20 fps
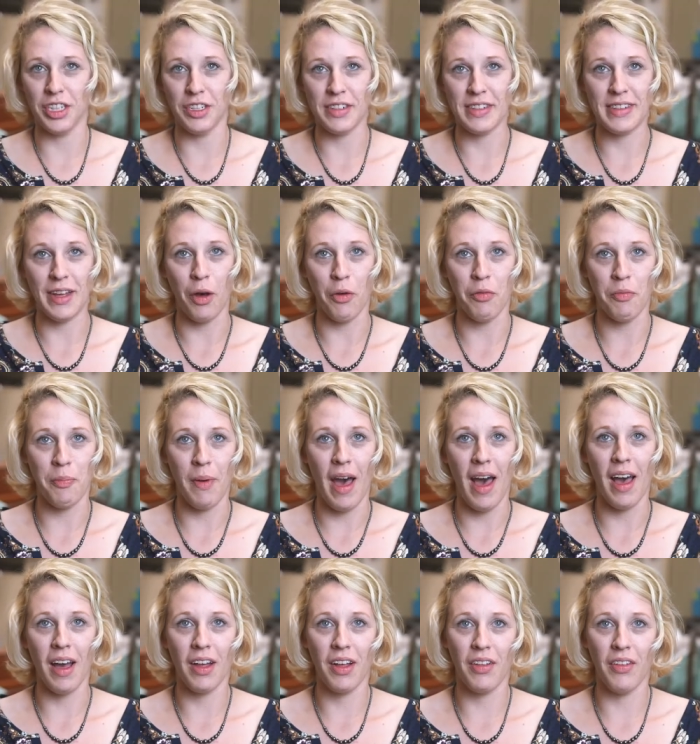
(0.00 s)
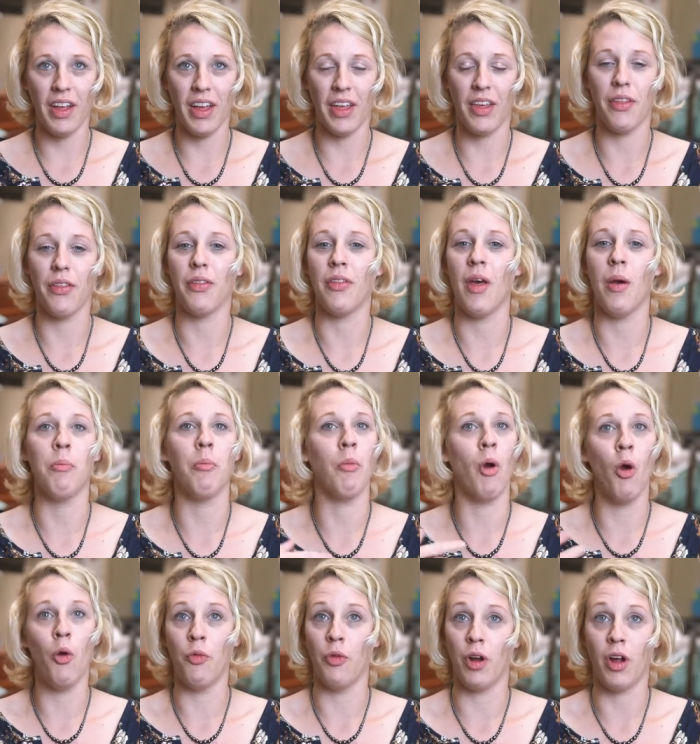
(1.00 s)
yourself back, like them
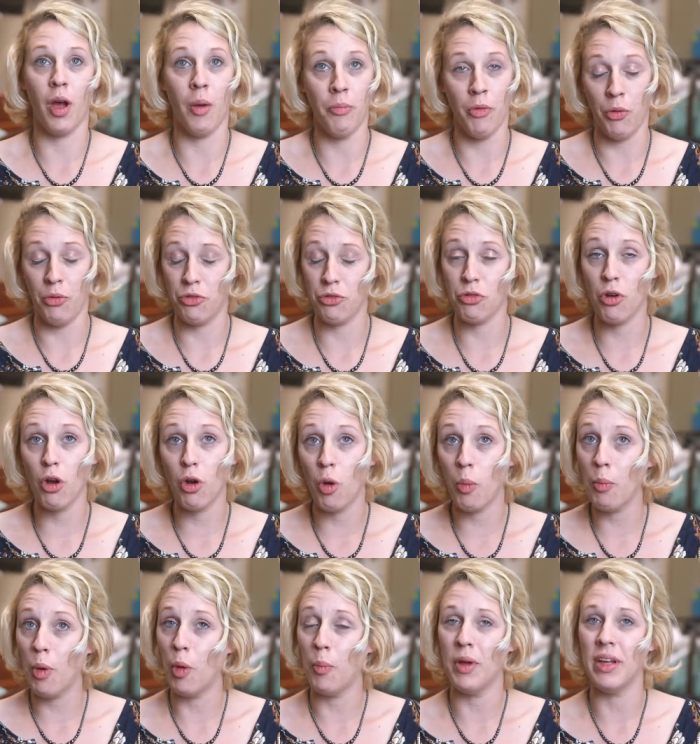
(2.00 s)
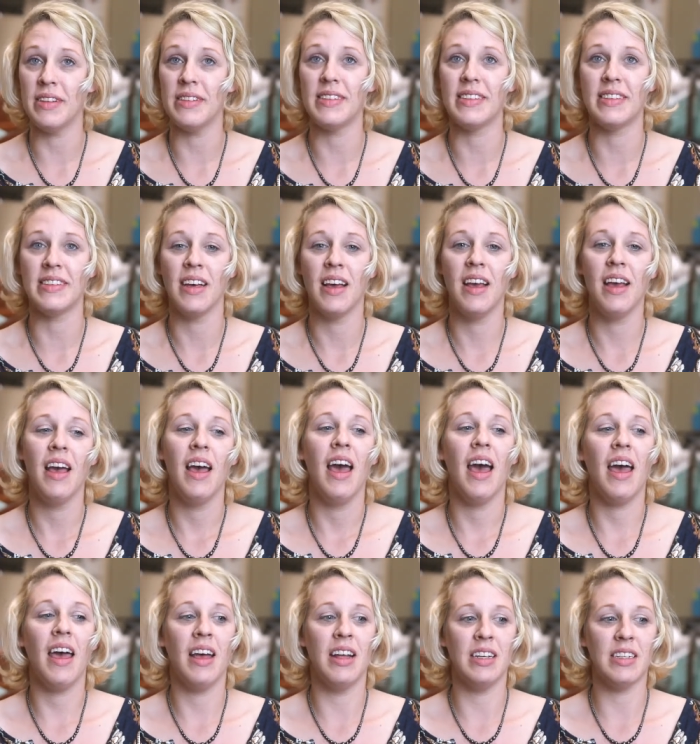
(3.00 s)
overcome those struggle moments,
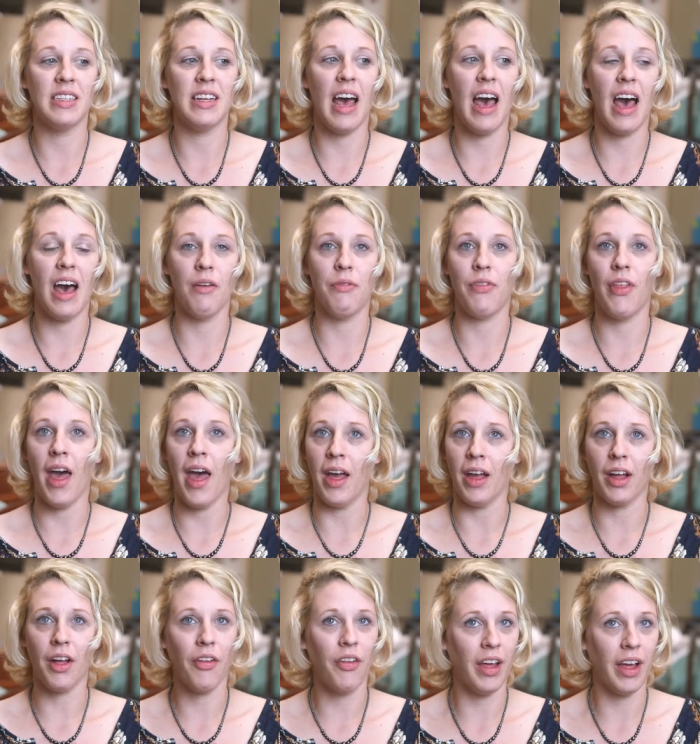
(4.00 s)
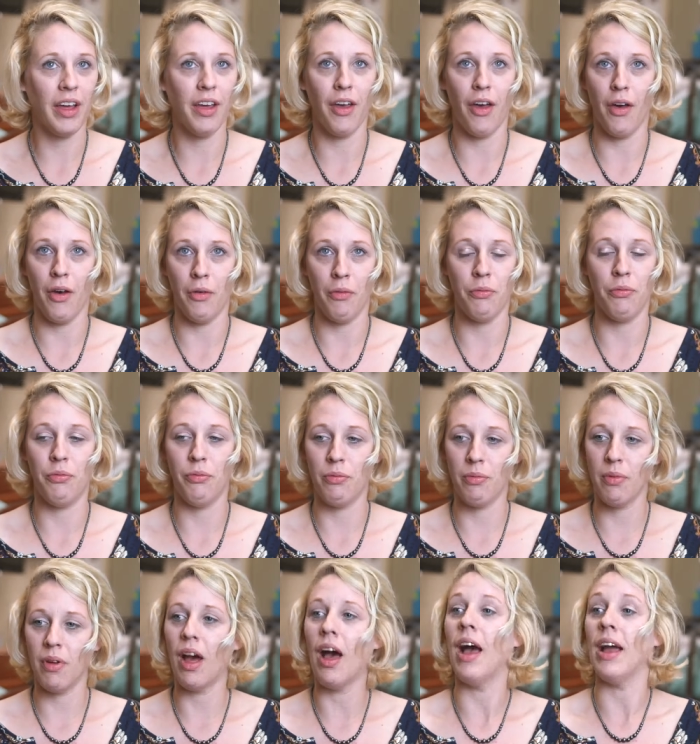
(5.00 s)
and to have that click of
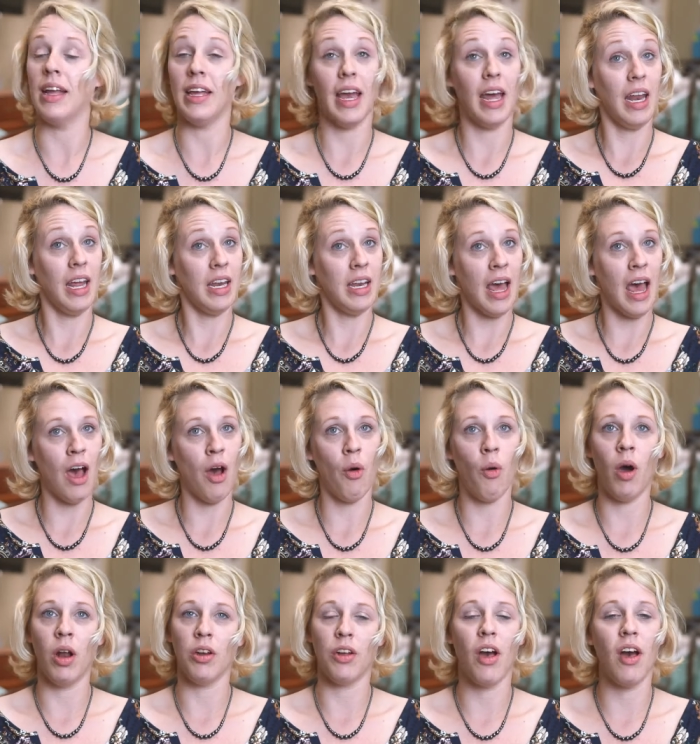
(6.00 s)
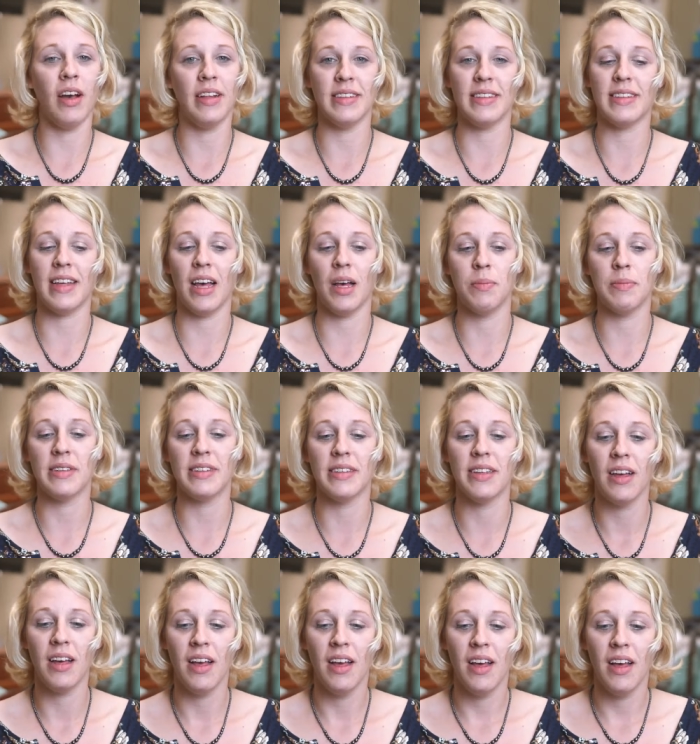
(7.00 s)
I get it now on concepts
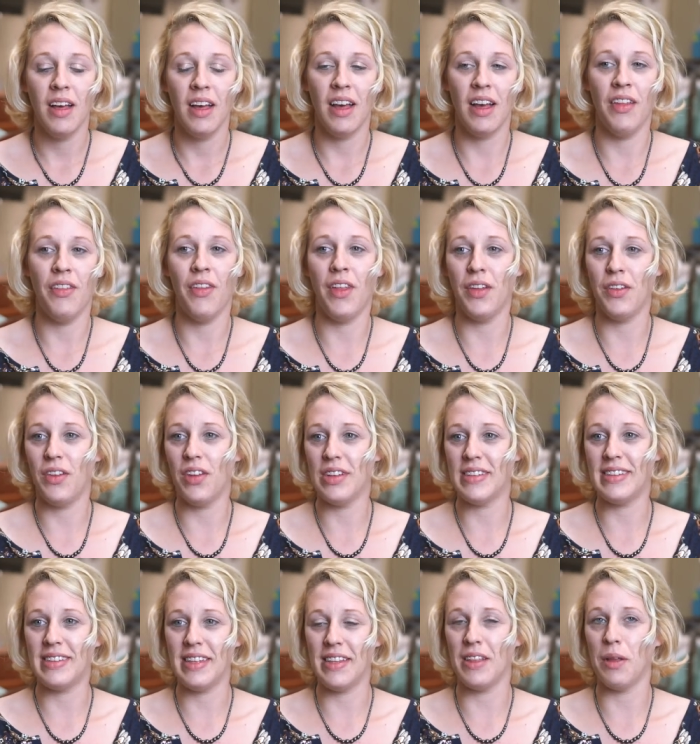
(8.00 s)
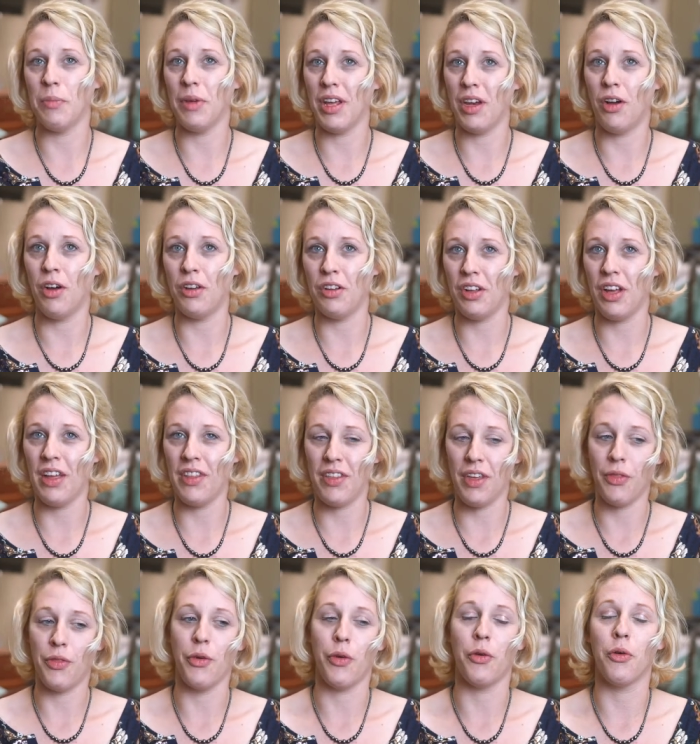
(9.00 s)
and then to see them get onto I
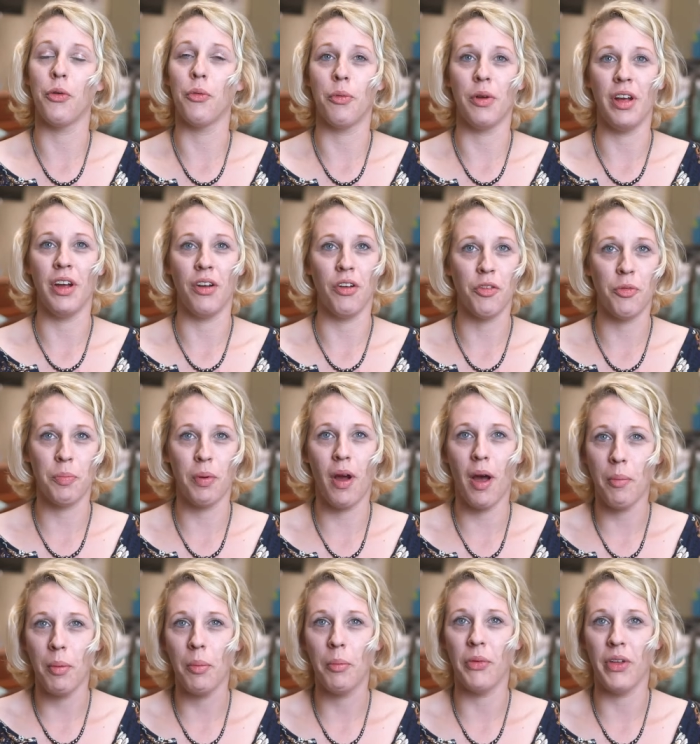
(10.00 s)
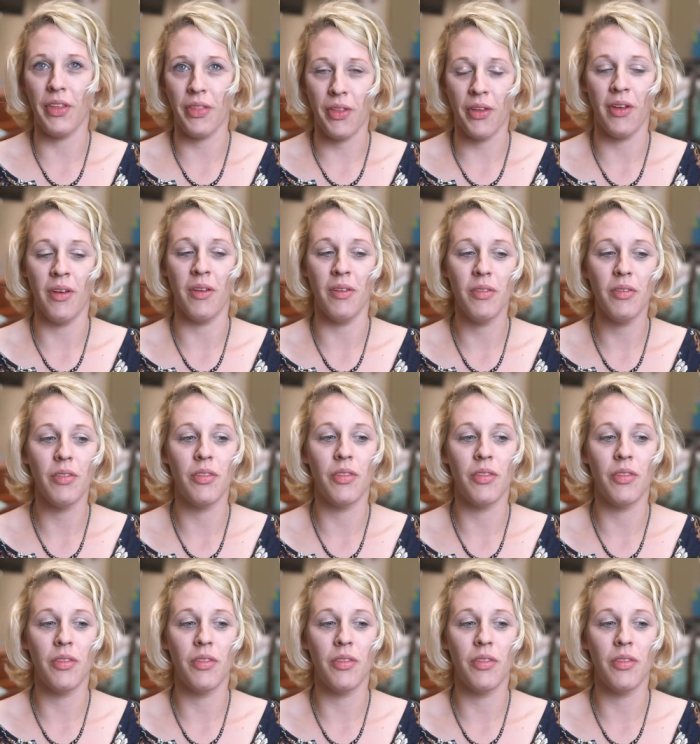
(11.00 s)
think their career is probably the